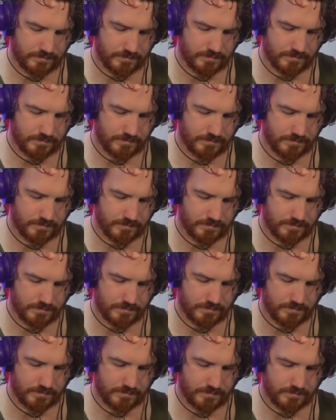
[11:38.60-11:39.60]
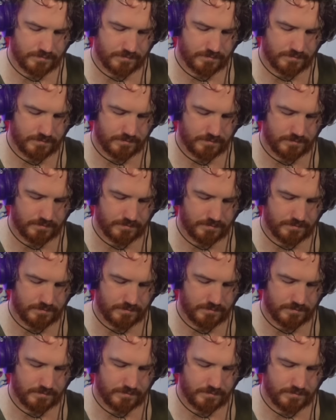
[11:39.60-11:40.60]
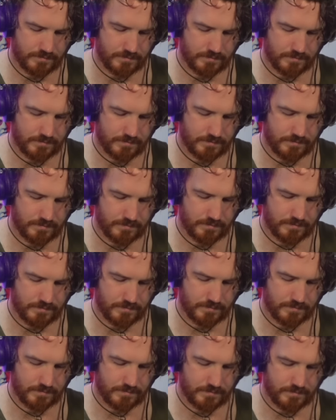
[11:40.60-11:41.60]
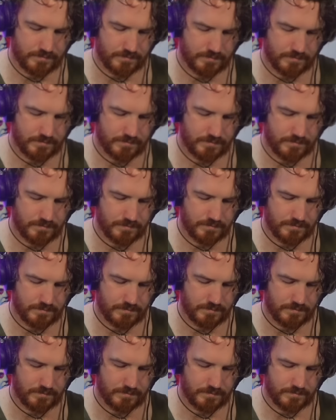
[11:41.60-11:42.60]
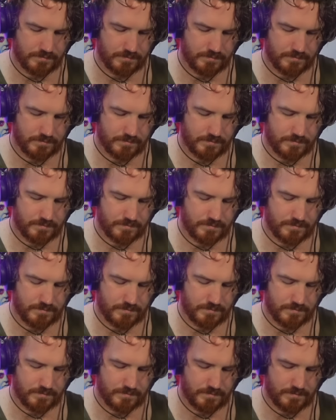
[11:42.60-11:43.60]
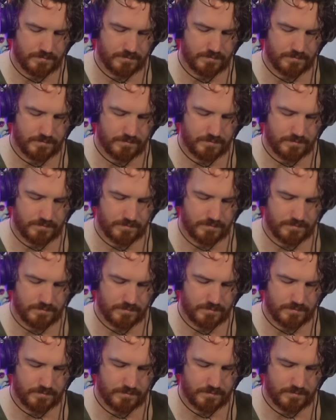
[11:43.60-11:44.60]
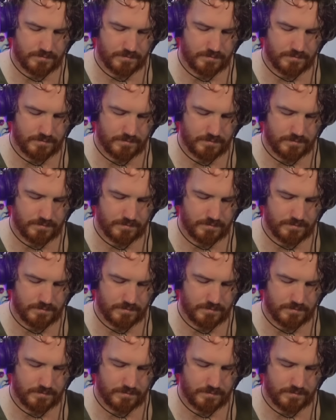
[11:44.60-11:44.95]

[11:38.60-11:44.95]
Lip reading: The person shown says nothing.